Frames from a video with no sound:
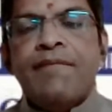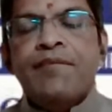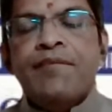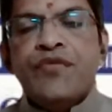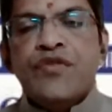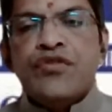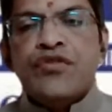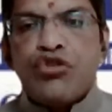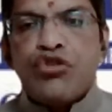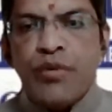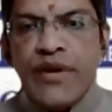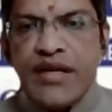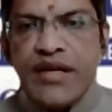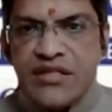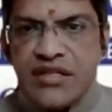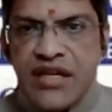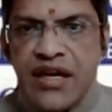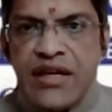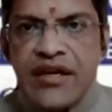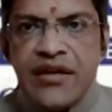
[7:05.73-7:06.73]
So we
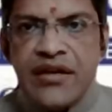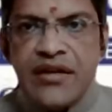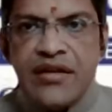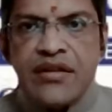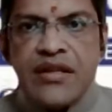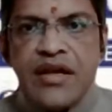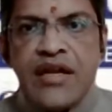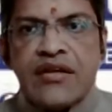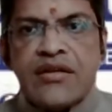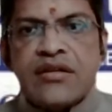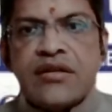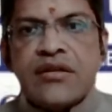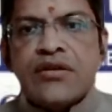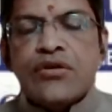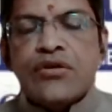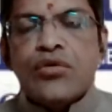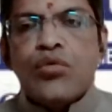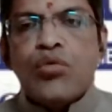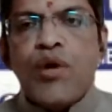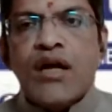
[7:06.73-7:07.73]
decided that
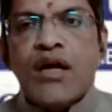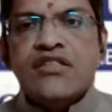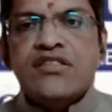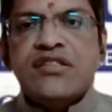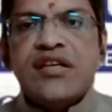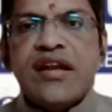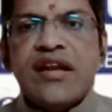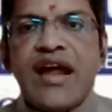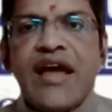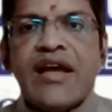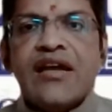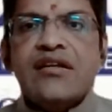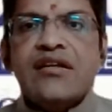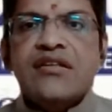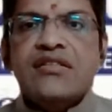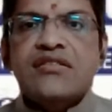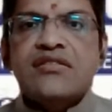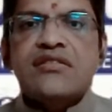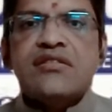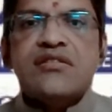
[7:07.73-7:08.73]
once the rank
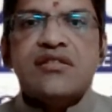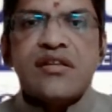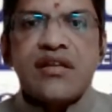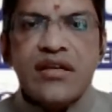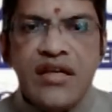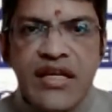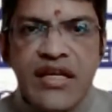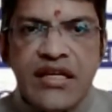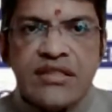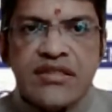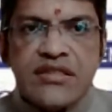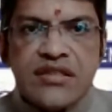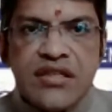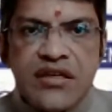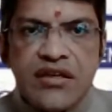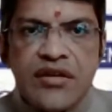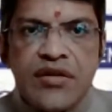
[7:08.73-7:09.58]
list is released,